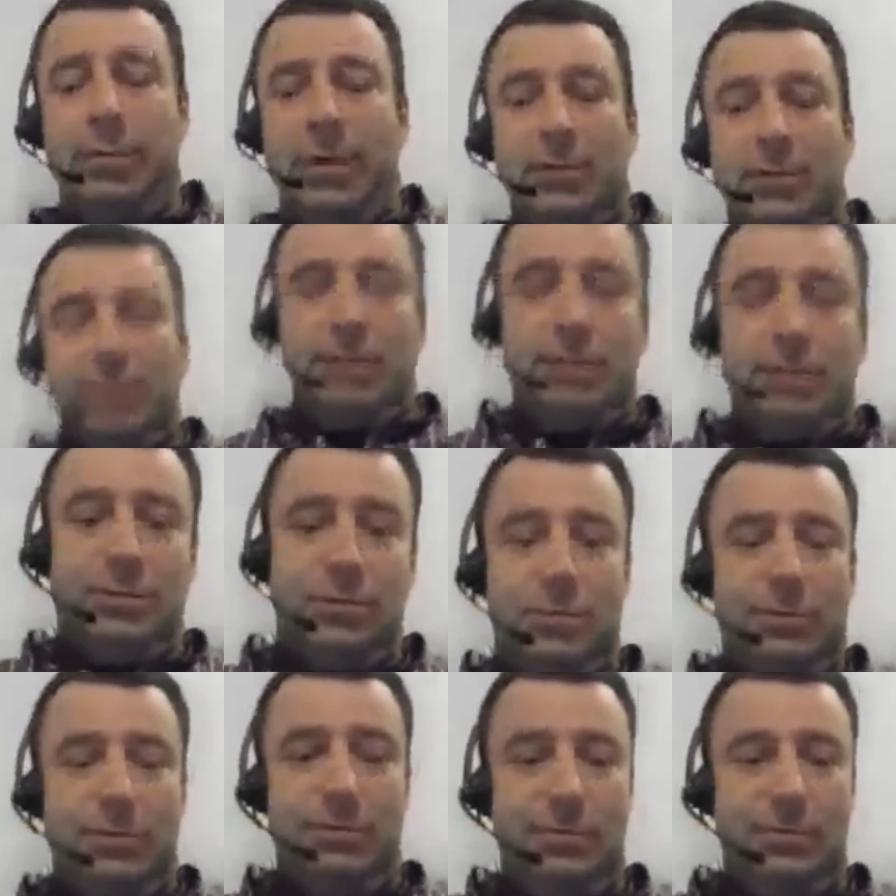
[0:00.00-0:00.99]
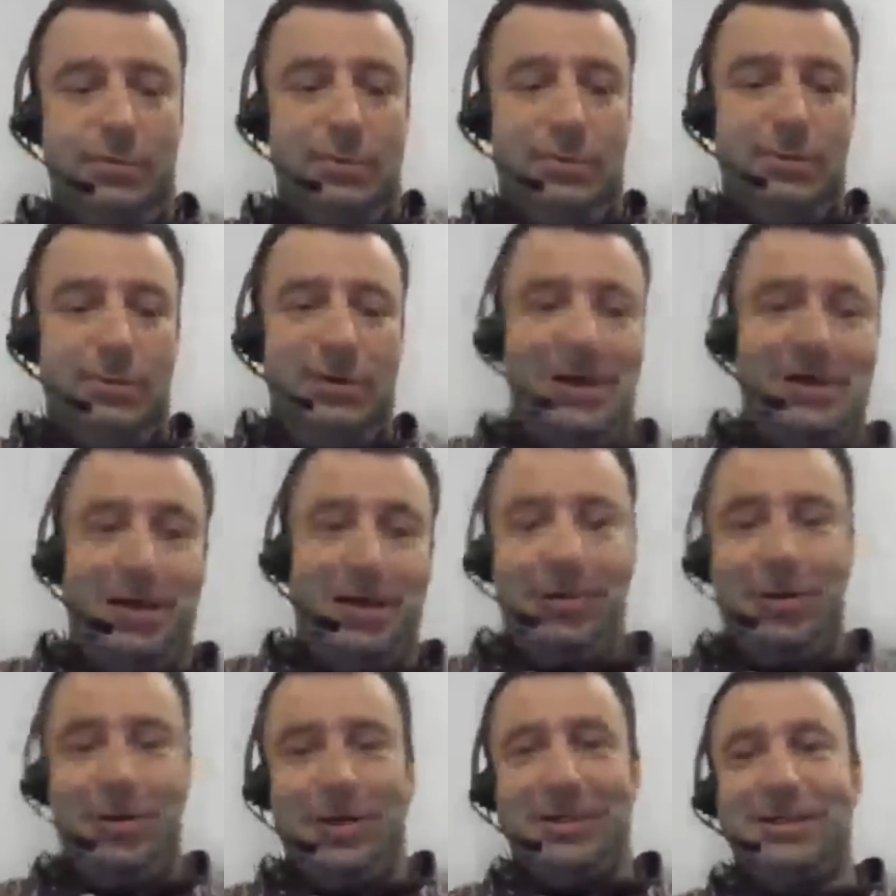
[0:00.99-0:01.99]
I mean, intend to do in the
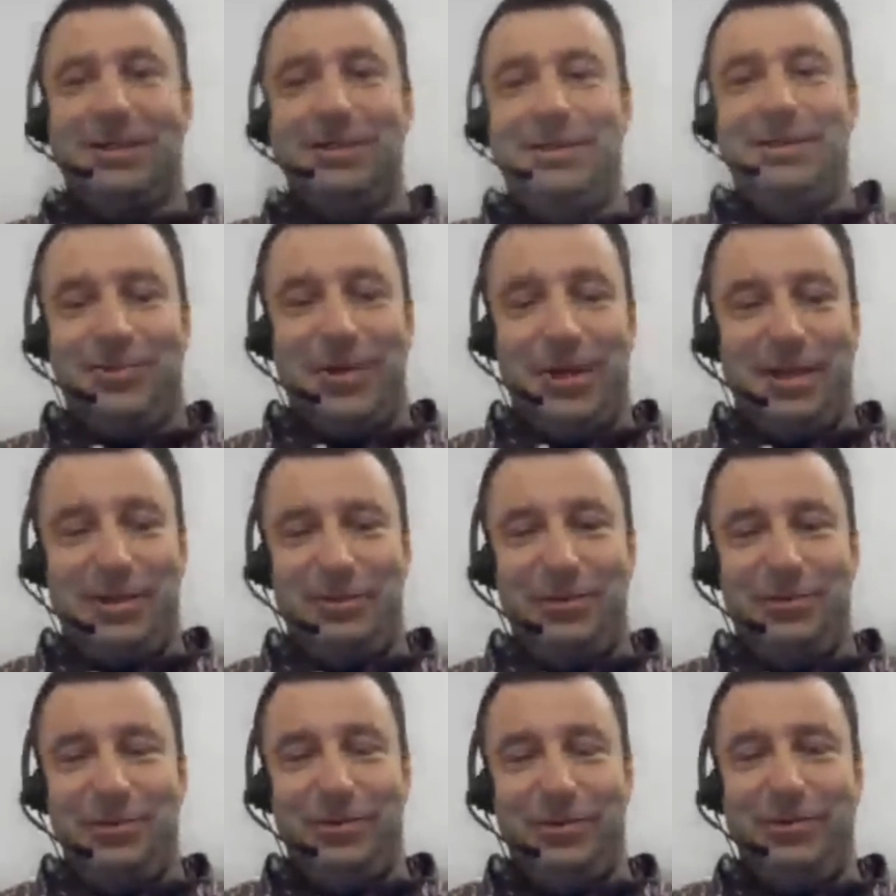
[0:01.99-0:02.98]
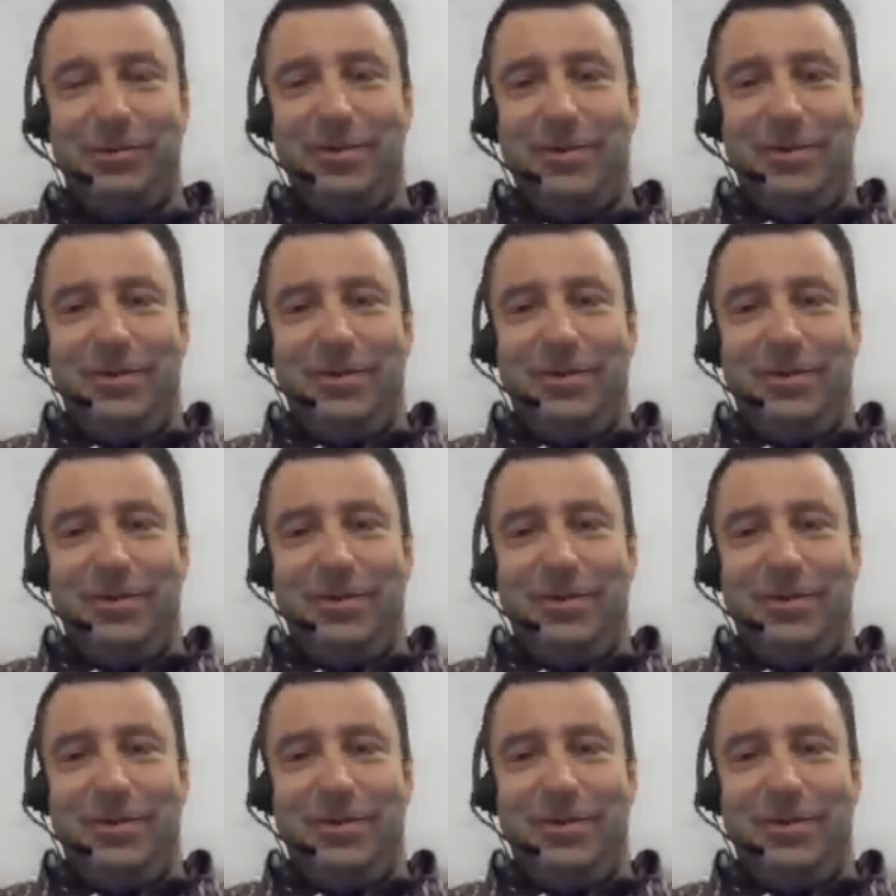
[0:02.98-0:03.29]
college is trying to do